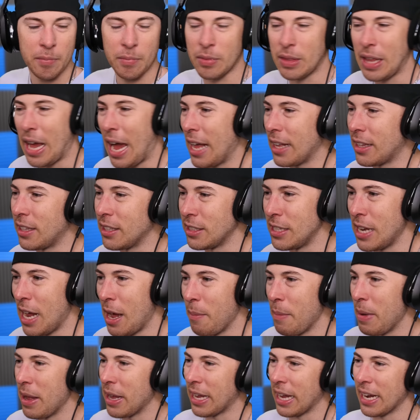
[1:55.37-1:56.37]
That does
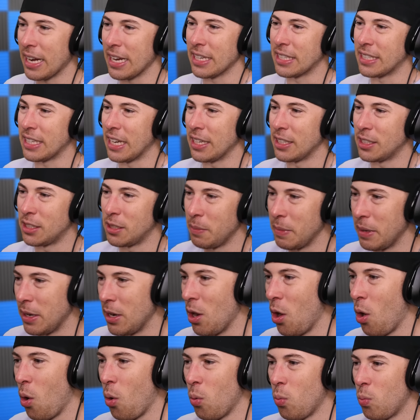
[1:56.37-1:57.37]
not make any sense to me.
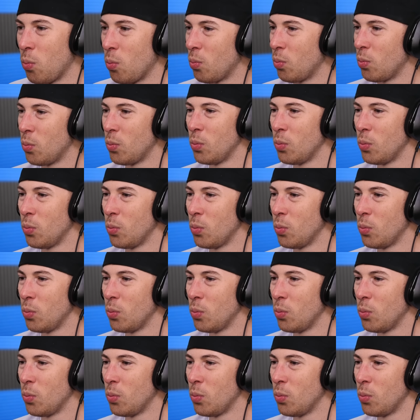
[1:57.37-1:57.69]
Nope.